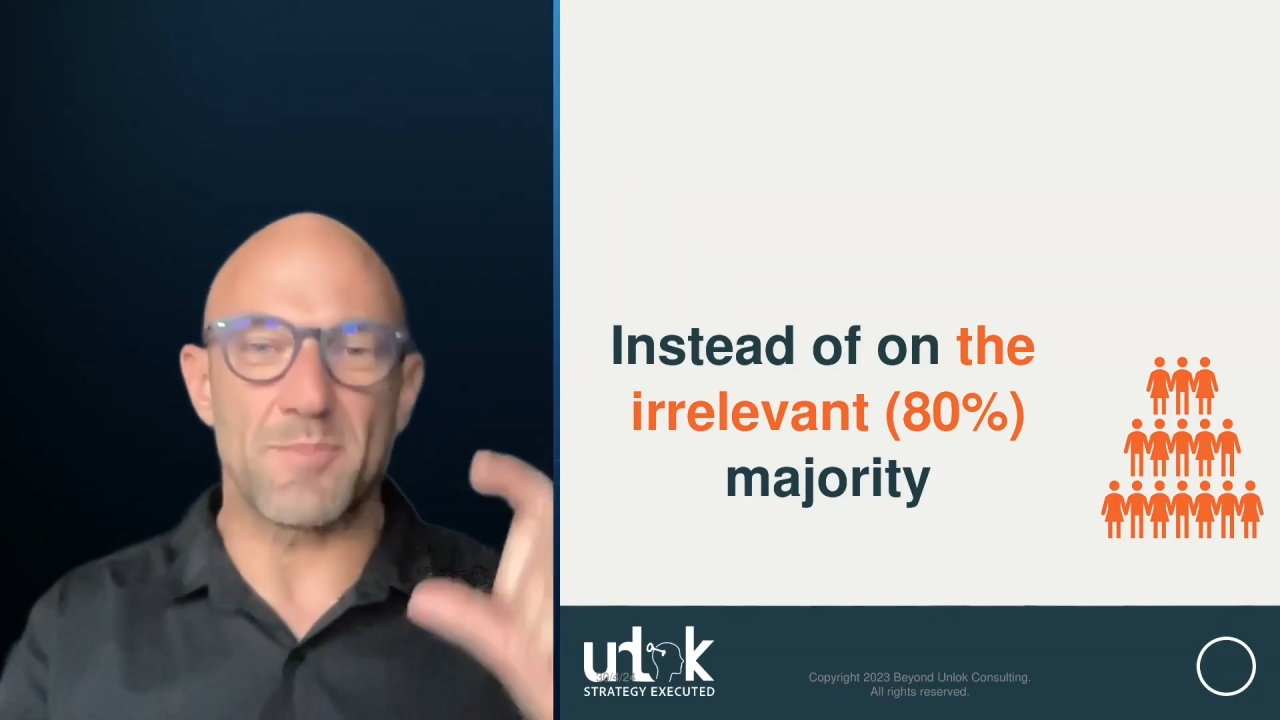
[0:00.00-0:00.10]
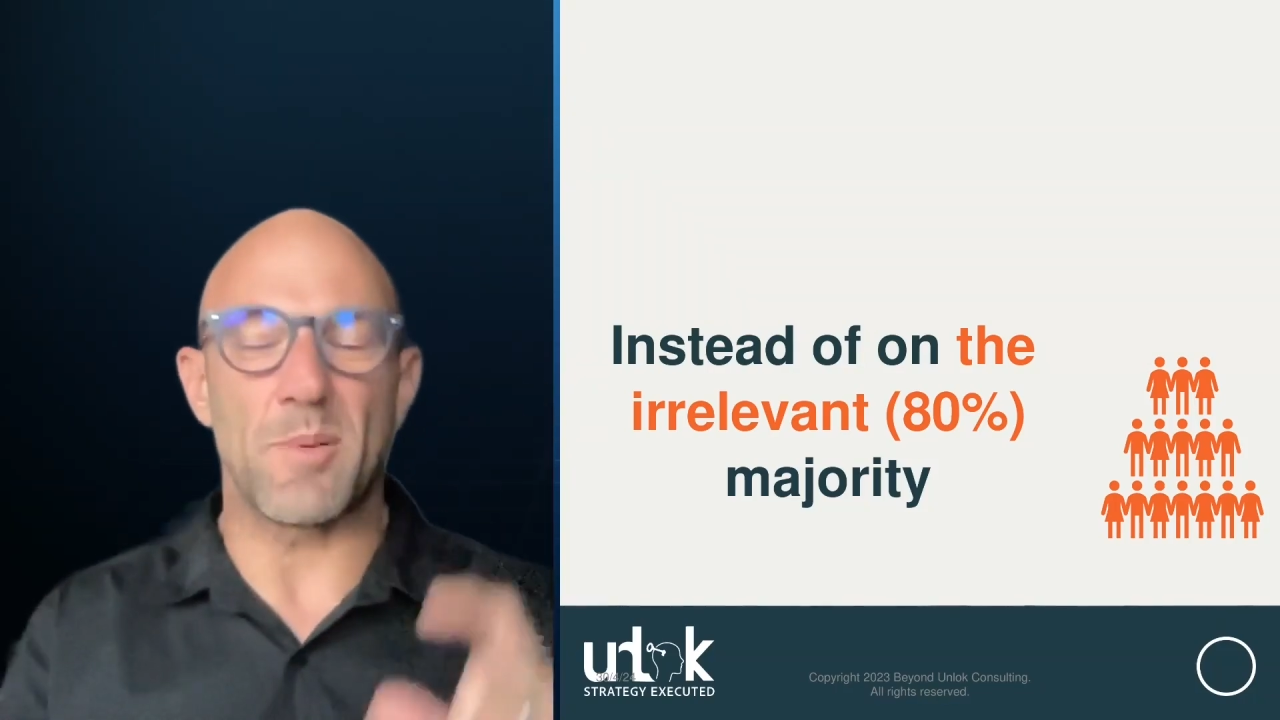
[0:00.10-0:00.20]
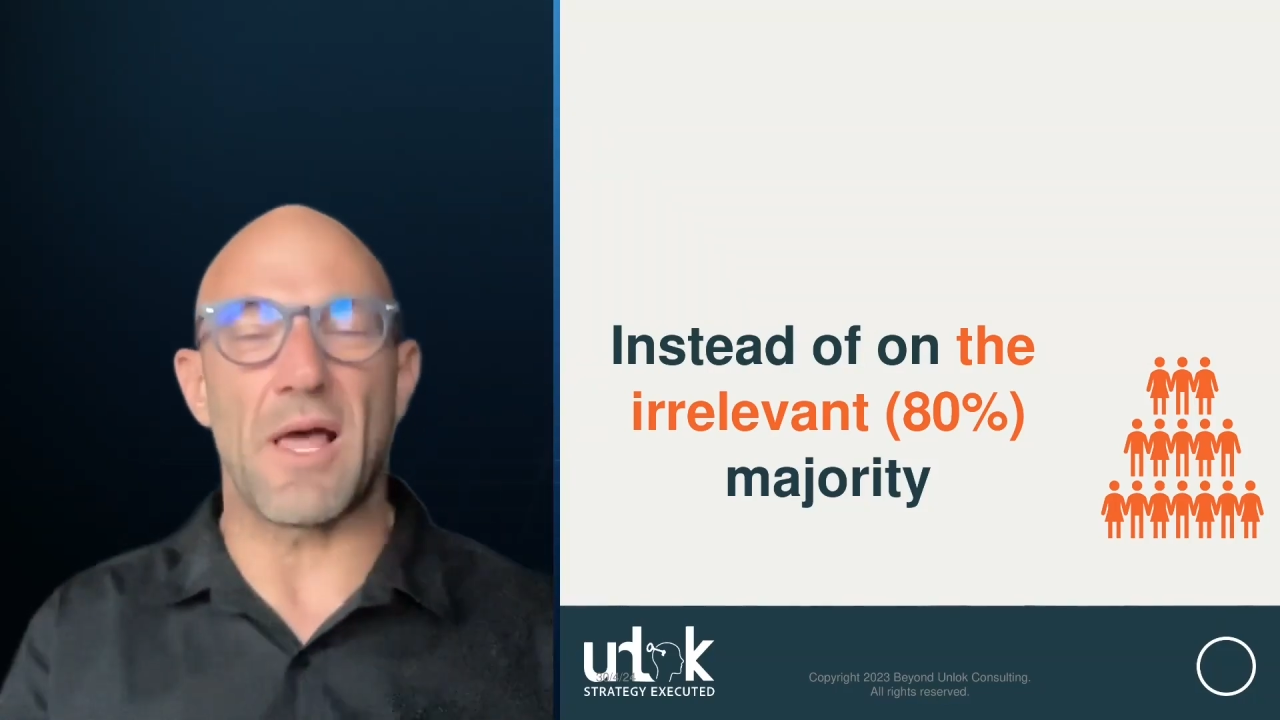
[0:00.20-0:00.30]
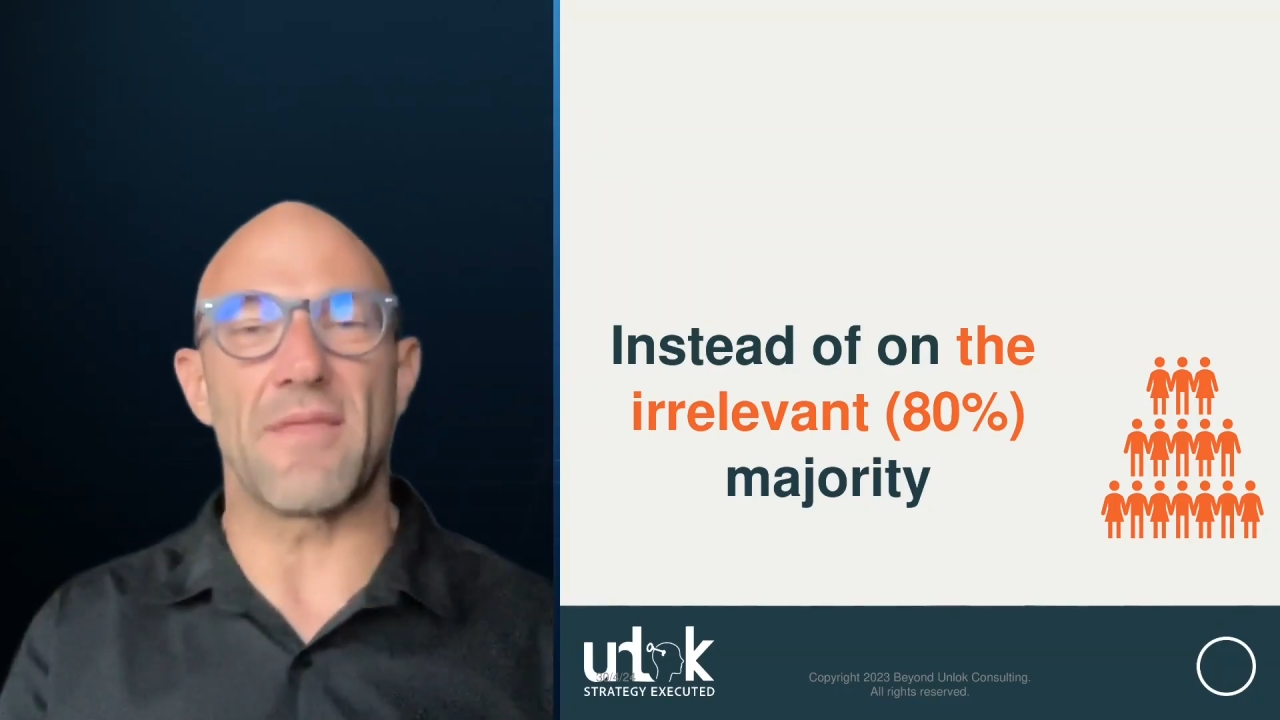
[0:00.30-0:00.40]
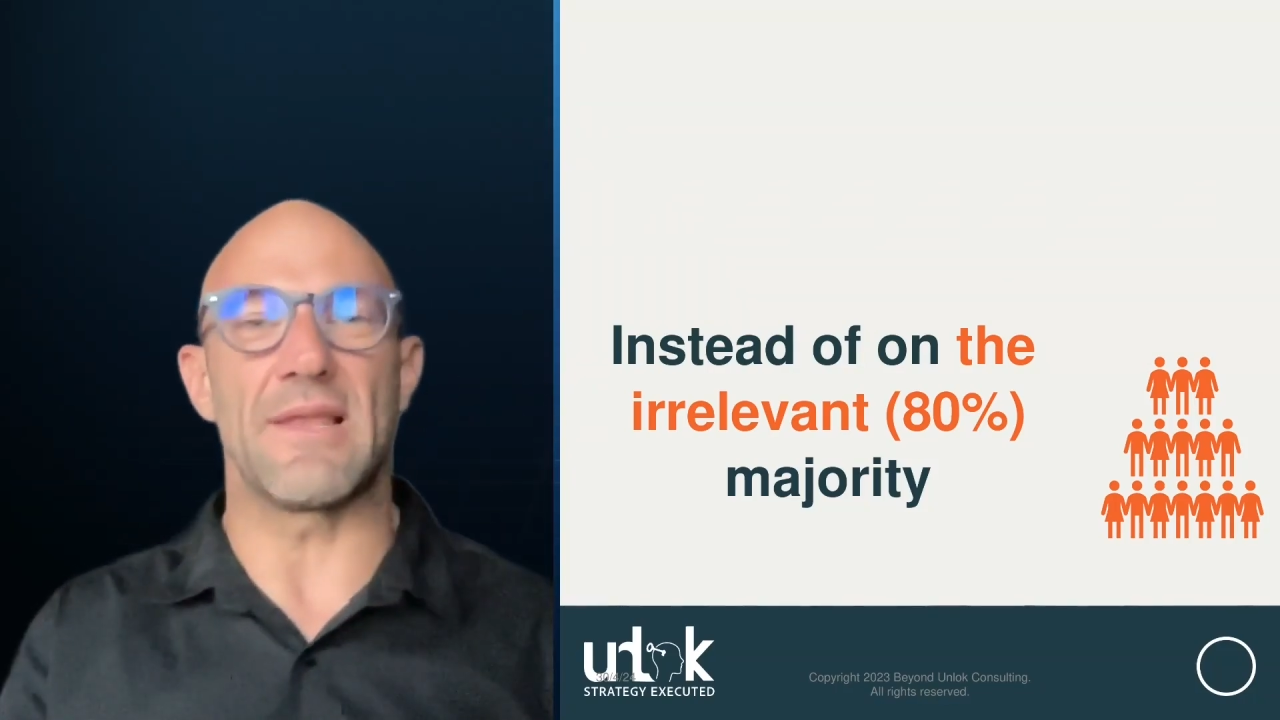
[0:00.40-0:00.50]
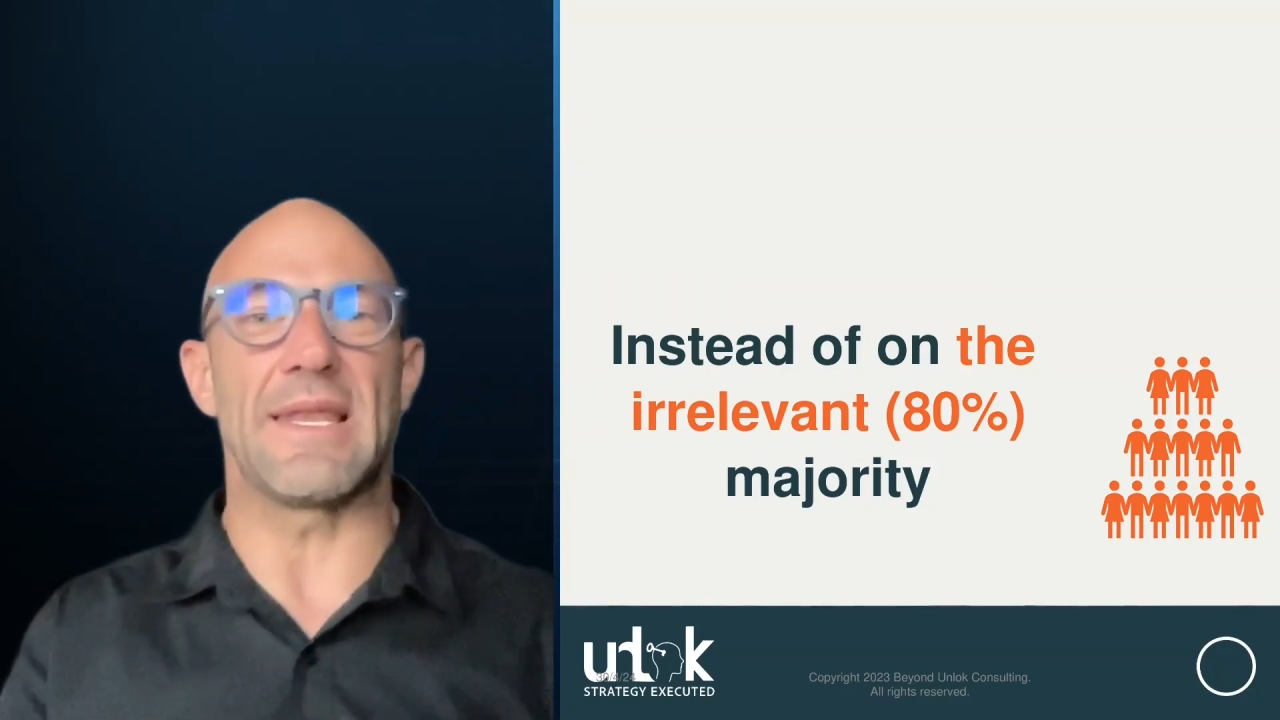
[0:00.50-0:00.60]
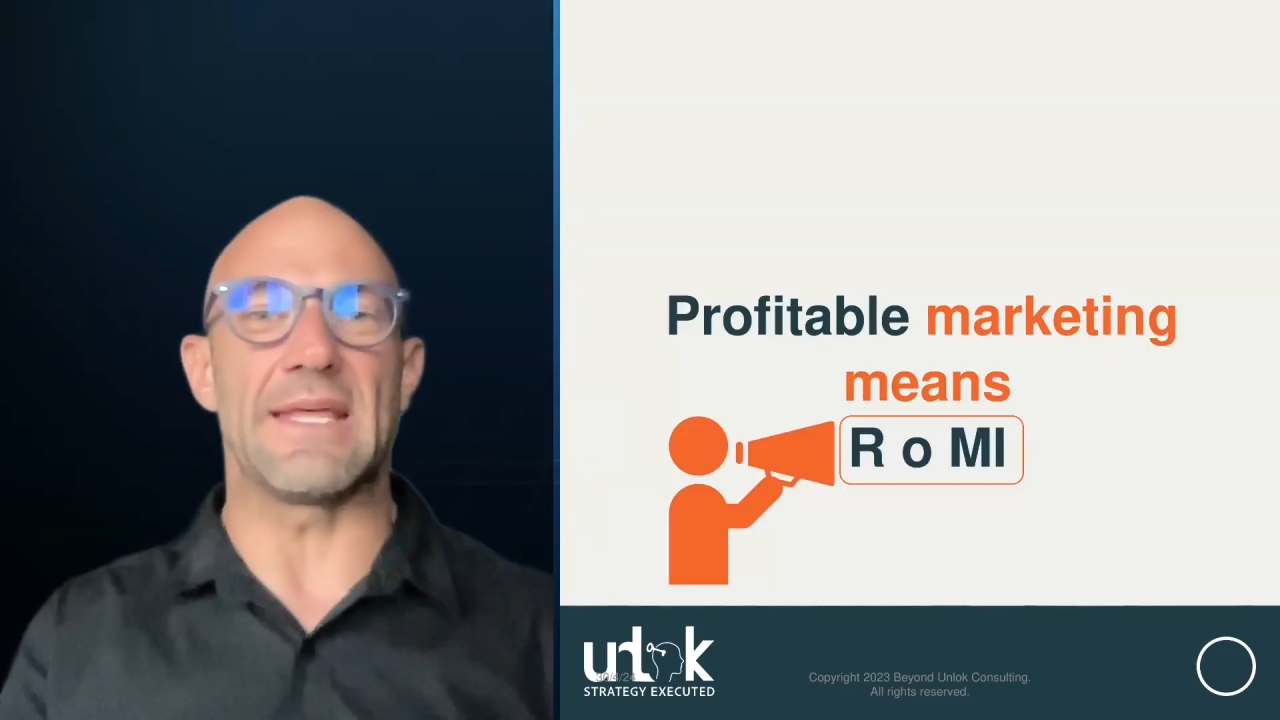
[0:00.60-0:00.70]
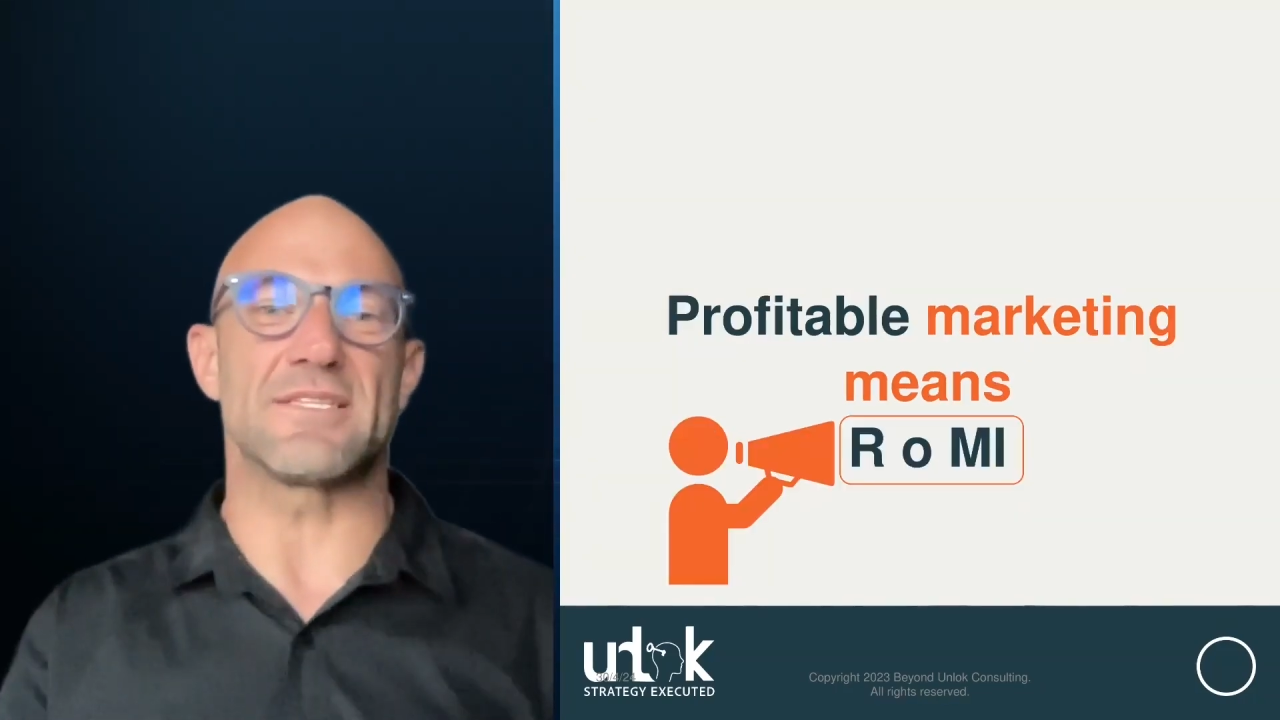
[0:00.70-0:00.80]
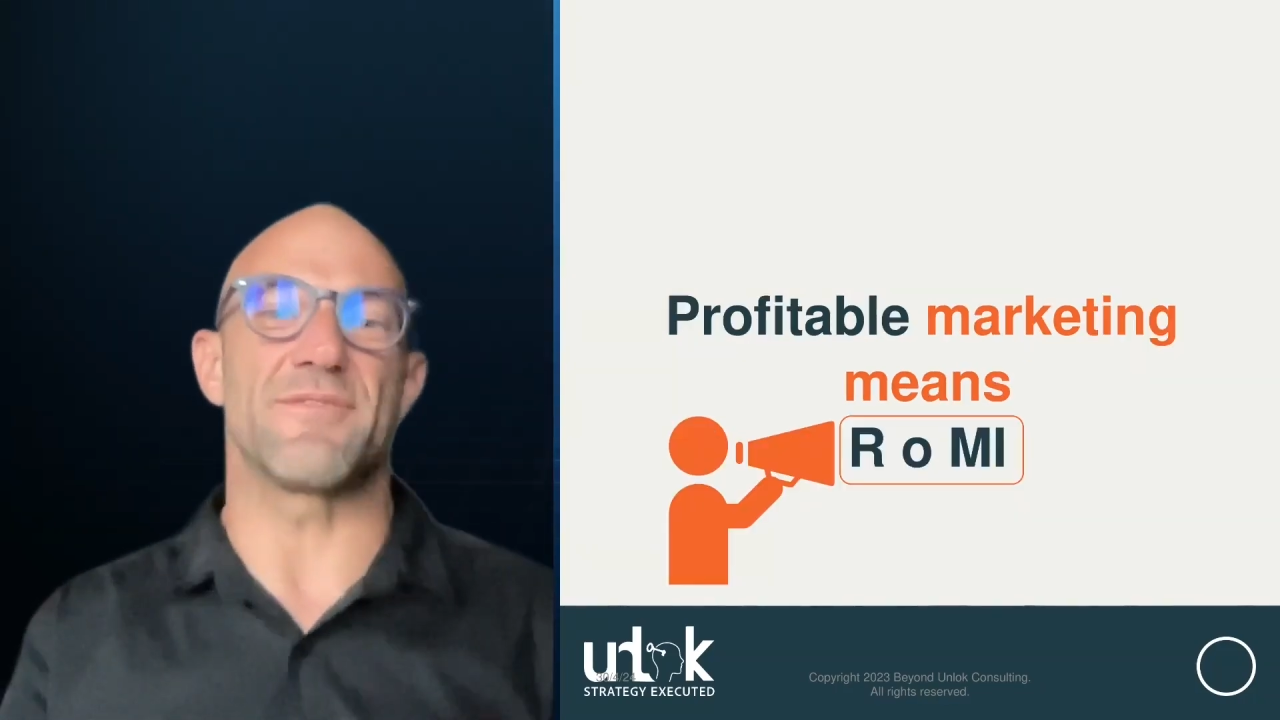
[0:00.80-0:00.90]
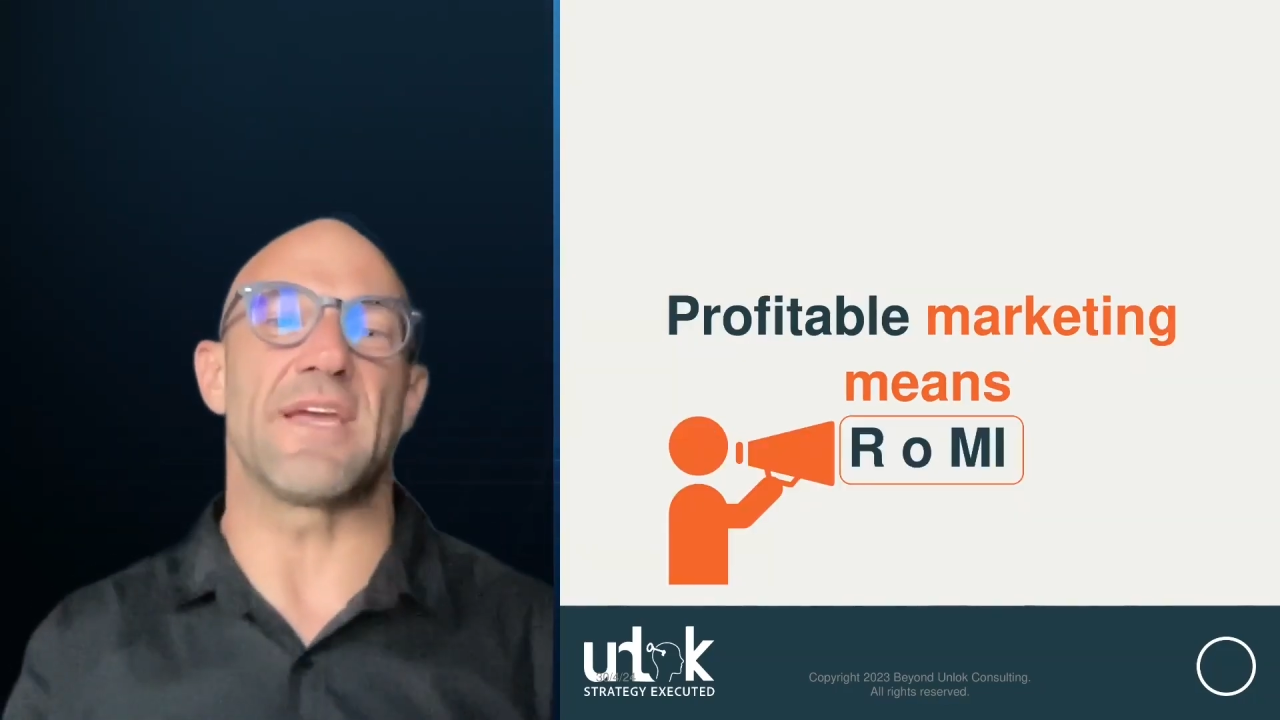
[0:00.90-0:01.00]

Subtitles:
apply the lens